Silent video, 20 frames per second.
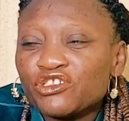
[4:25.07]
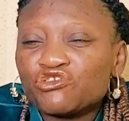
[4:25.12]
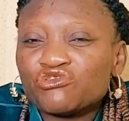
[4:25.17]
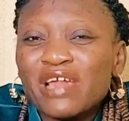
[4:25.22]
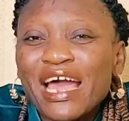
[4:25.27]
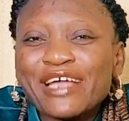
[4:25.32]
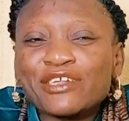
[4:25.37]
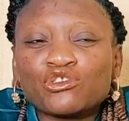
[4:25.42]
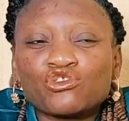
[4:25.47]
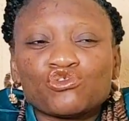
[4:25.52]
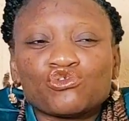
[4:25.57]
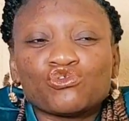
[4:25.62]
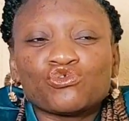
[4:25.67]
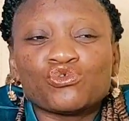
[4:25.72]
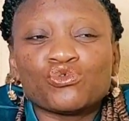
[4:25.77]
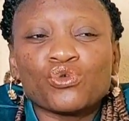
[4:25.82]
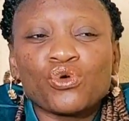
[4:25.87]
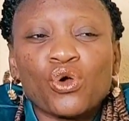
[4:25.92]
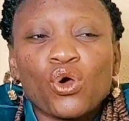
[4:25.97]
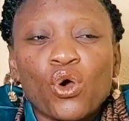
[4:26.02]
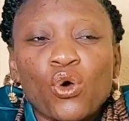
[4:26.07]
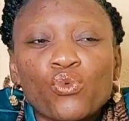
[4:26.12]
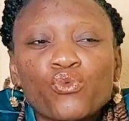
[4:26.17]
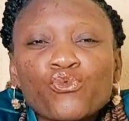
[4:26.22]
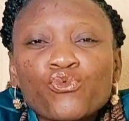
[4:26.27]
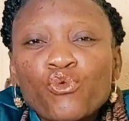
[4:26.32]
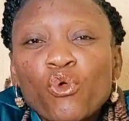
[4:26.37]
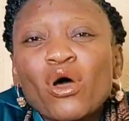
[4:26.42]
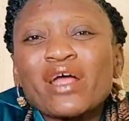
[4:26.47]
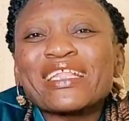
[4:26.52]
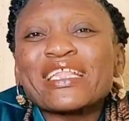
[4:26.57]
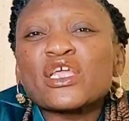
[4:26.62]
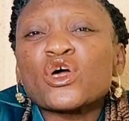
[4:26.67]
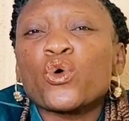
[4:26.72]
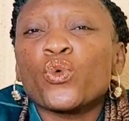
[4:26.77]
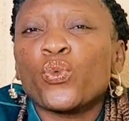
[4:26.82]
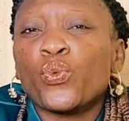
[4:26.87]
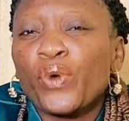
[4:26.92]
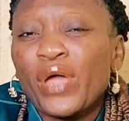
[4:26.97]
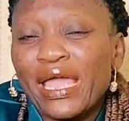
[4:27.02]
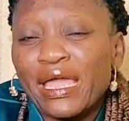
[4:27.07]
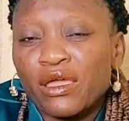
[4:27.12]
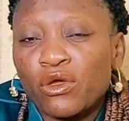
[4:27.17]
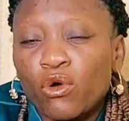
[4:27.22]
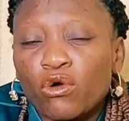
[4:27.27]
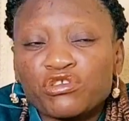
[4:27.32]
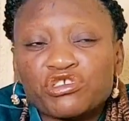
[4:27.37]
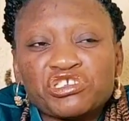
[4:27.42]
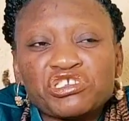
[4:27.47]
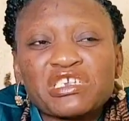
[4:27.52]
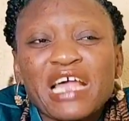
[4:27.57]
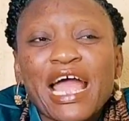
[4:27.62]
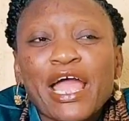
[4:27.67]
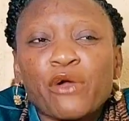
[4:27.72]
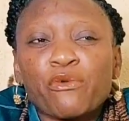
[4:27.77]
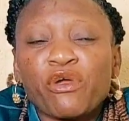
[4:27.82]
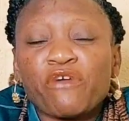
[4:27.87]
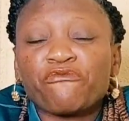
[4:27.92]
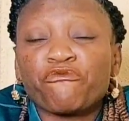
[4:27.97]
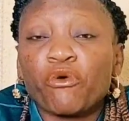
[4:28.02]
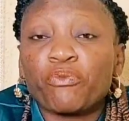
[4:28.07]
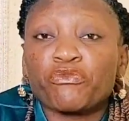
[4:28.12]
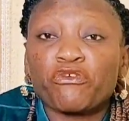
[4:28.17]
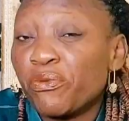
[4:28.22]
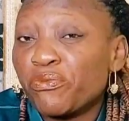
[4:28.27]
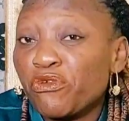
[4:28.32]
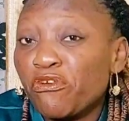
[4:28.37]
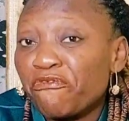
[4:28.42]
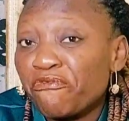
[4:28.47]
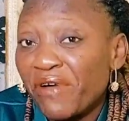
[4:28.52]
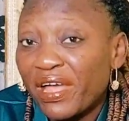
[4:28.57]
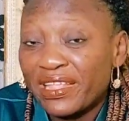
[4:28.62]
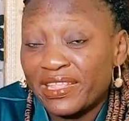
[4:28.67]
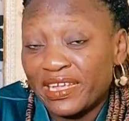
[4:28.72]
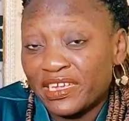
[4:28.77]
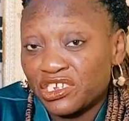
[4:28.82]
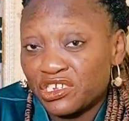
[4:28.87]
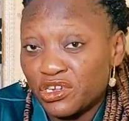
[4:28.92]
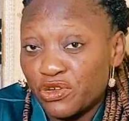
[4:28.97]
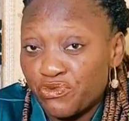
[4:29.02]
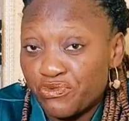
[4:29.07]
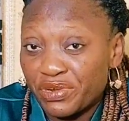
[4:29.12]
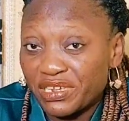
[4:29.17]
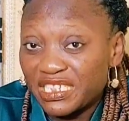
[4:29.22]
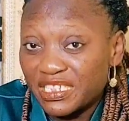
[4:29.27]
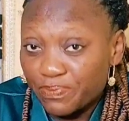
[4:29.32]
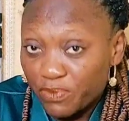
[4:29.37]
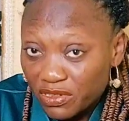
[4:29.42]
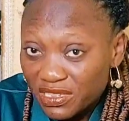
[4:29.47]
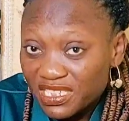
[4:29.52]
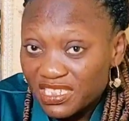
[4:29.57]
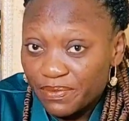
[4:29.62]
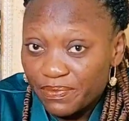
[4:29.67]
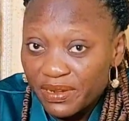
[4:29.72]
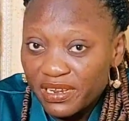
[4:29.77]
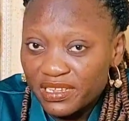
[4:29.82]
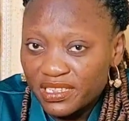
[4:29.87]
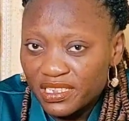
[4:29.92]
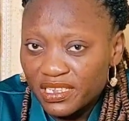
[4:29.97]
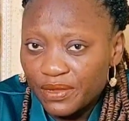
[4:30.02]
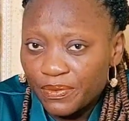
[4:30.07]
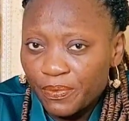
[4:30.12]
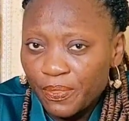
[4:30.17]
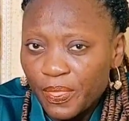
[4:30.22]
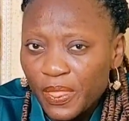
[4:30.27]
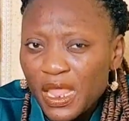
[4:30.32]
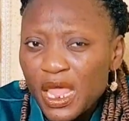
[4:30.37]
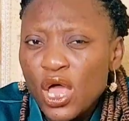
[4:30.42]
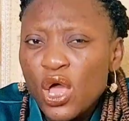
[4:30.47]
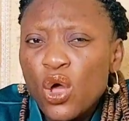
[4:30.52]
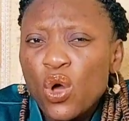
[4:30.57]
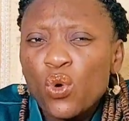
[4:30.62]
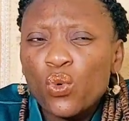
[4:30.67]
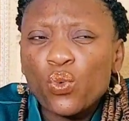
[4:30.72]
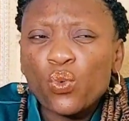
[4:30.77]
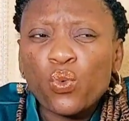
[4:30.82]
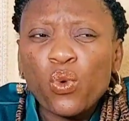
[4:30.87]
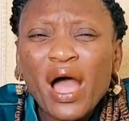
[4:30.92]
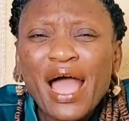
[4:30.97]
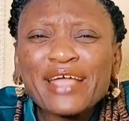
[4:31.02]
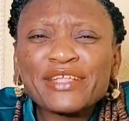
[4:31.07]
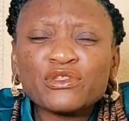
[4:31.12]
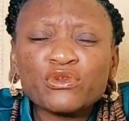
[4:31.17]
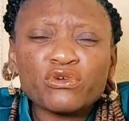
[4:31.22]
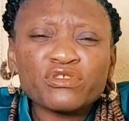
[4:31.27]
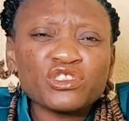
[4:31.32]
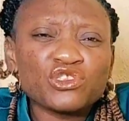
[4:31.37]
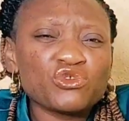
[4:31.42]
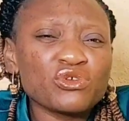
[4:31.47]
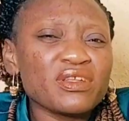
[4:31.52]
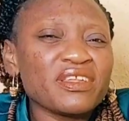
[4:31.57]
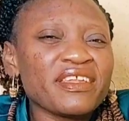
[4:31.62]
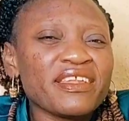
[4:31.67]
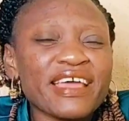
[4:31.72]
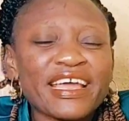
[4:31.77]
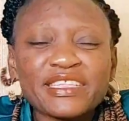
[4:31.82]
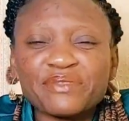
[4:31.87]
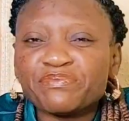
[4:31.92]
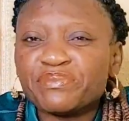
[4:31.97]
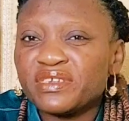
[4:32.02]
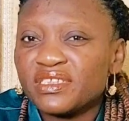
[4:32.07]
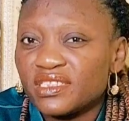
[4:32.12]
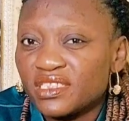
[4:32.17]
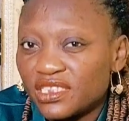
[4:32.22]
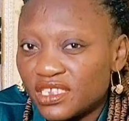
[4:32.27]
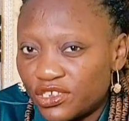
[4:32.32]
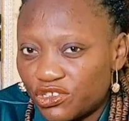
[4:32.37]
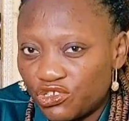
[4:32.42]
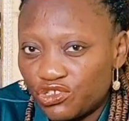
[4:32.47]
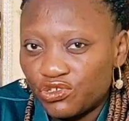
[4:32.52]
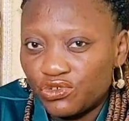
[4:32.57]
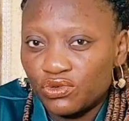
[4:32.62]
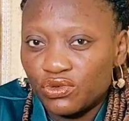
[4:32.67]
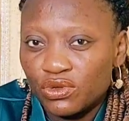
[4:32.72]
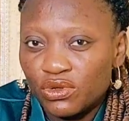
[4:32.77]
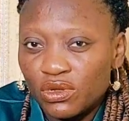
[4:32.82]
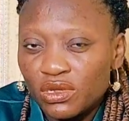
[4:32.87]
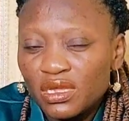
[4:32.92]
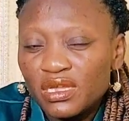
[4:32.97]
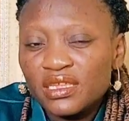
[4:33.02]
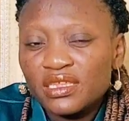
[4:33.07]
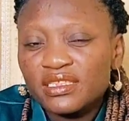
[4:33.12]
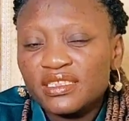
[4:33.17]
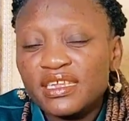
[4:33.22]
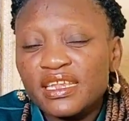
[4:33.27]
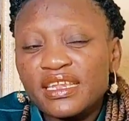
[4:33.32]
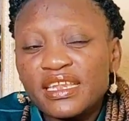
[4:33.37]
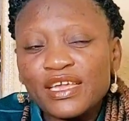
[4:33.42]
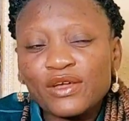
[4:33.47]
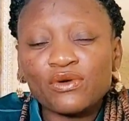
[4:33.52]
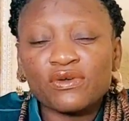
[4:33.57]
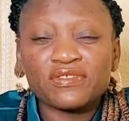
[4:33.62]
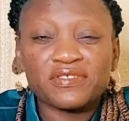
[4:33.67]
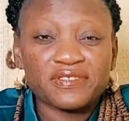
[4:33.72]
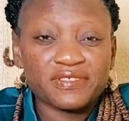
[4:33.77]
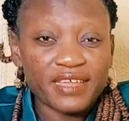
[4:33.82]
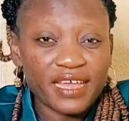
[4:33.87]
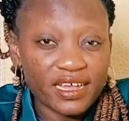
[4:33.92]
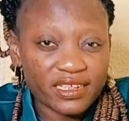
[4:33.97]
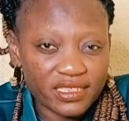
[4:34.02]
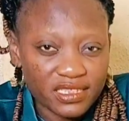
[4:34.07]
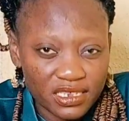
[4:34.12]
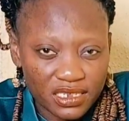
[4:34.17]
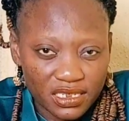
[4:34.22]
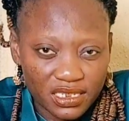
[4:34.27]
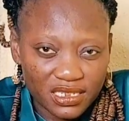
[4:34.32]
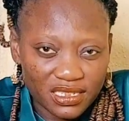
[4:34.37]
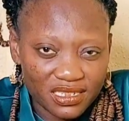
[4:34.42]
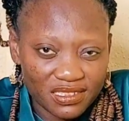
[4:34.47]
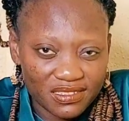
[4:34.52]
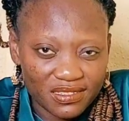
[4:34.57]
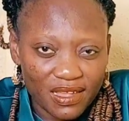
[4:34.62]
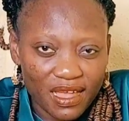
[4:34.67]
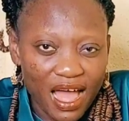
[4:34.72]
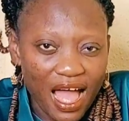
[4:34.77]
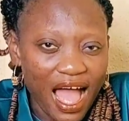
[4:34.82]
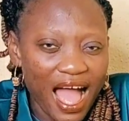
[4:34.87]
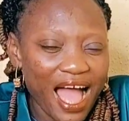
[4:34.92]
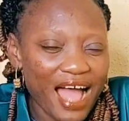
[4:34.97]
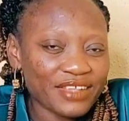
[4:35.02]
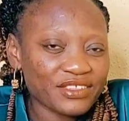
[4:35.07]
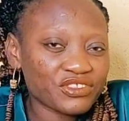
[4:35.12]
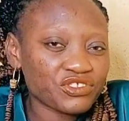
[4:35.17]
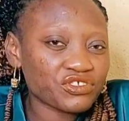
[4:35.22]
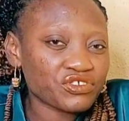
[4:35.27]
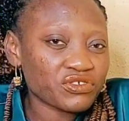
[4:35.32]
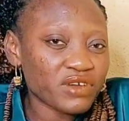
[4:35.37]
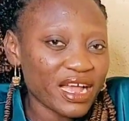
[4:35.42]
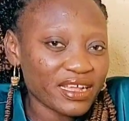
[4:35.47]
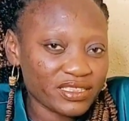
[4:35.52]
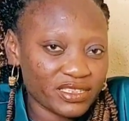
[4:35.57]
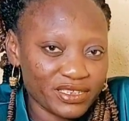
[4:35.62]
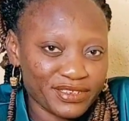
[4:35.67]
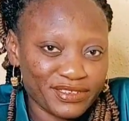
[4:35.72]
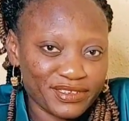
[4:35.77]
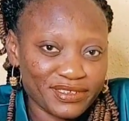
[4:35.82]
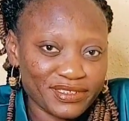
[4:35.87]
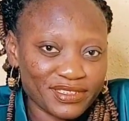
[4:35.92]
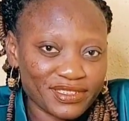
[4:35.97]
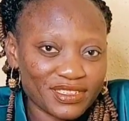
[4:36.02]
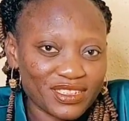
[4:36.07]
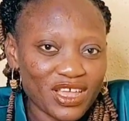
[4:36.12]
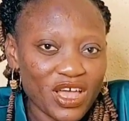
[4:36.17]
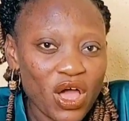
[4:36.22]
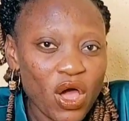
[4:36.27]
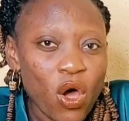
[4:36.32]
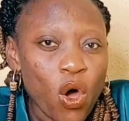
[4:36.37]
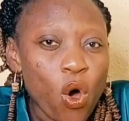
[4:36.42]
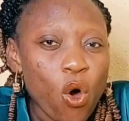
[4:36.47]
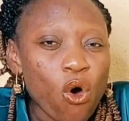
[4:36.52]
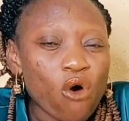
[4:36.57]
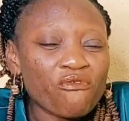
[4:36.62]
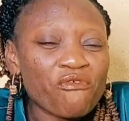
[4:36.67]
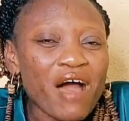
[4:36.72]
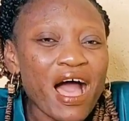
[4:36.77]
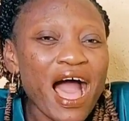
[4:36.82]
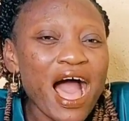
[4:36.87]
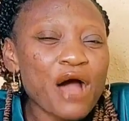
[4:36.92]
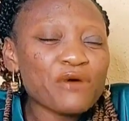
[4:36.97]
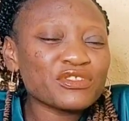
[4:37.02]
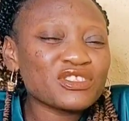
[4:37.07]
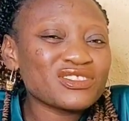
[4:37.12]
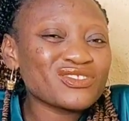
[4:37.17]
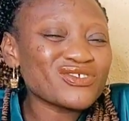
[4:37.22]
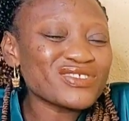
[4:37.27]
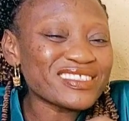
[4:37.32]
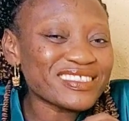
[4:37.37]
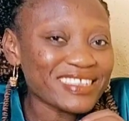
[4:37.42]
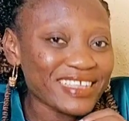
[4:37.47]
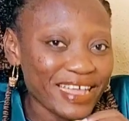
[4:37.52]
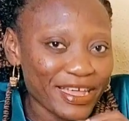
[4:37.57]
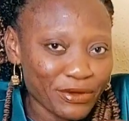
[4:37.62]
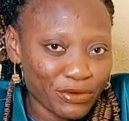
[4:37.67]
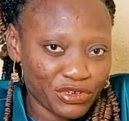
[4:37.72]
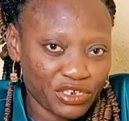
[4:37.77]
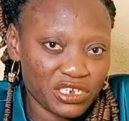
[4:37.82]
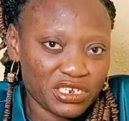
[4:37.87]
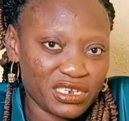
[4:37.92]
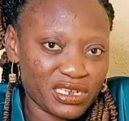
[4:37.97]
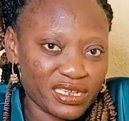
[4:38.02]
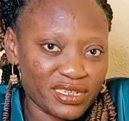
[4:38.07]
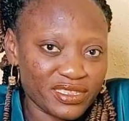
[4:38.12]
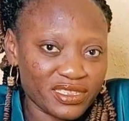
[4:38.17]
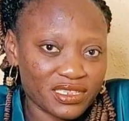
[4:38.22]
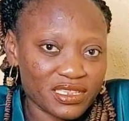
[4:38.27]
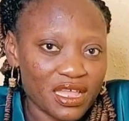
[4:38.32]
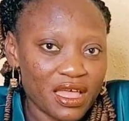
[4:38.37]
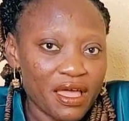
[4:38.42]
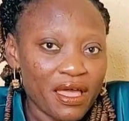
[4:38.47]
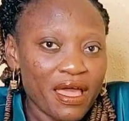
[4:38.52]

trying to run away or shy away from your financial responsibility, why don't you let me teach you the legal factors and strategies of how to negotiate